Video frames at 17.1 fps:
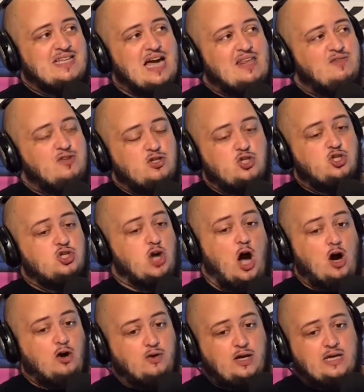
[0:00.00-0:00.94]
it's not even
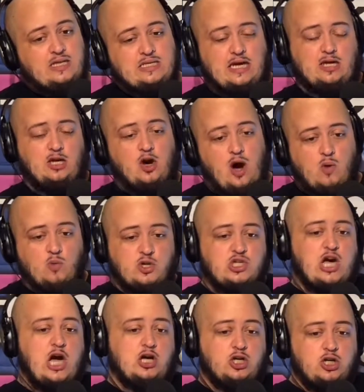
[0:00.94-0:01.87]
sorry. It's like, yo,
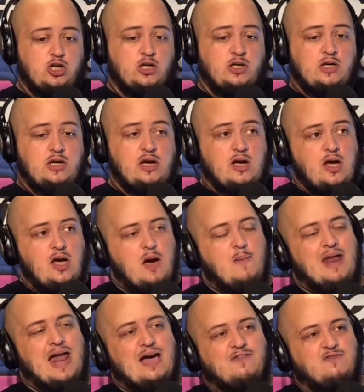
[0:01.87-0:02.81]
I wish I could,
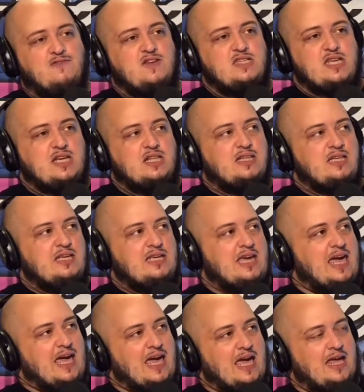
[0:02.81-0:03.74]
but I
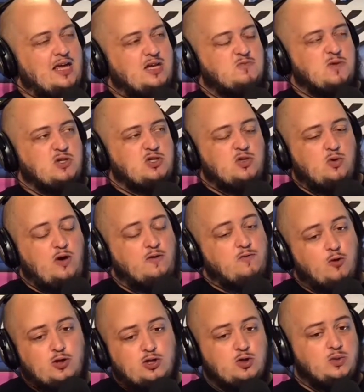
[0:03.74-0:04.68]
physically can't, especially,
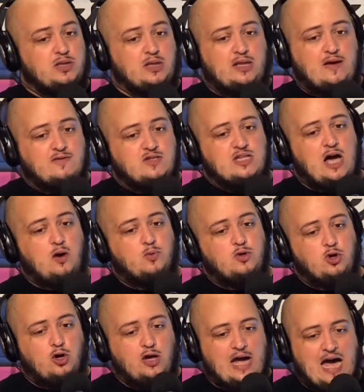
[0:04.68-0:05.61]
unfortunately, with the
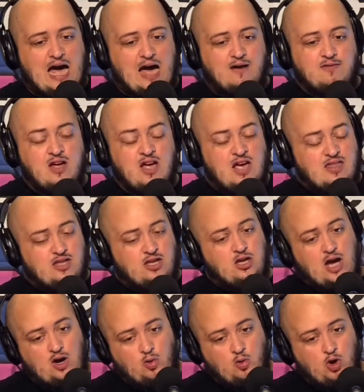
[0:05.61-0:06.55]
lifestyle we all have,
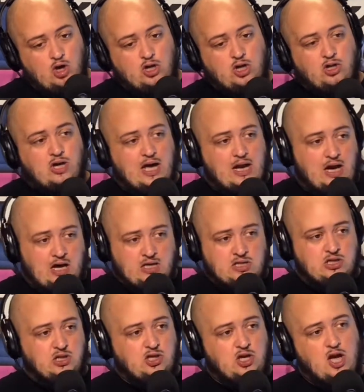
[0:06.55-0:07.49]
that you got to work and you got
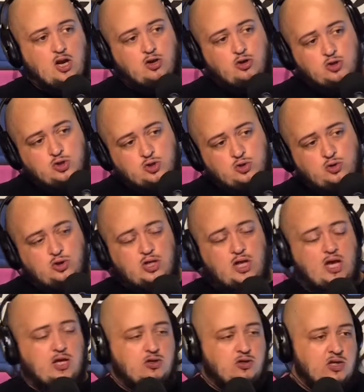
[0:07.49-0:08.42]
to hustle and you got to go to
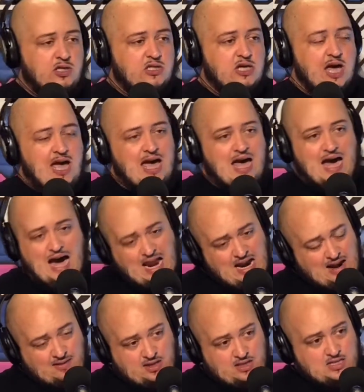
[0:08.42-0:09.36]
school and you got to do this.
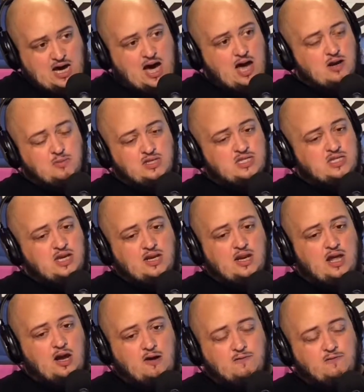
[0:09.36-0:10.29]
I didn't have the time to be
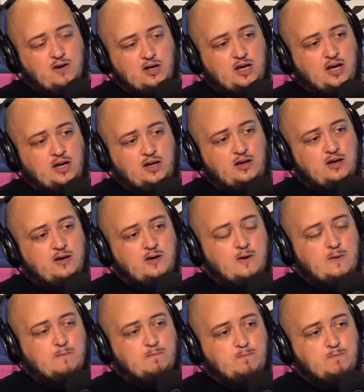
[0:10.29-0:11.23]
sitting there
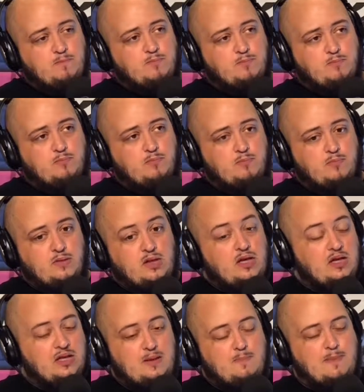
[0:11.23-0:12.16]
fucking
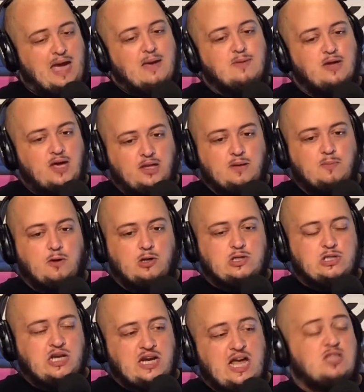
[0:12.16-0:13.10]
literally babying
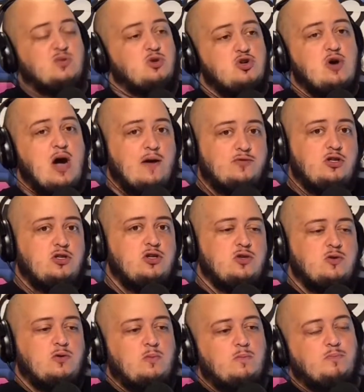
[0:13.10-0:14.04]
the person, and that's what you
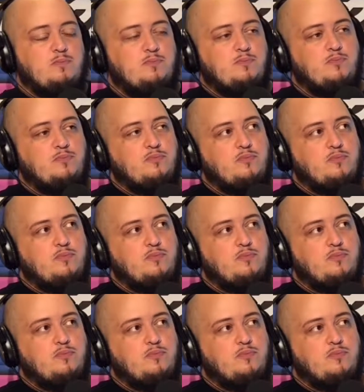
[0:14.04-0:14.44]
have to do.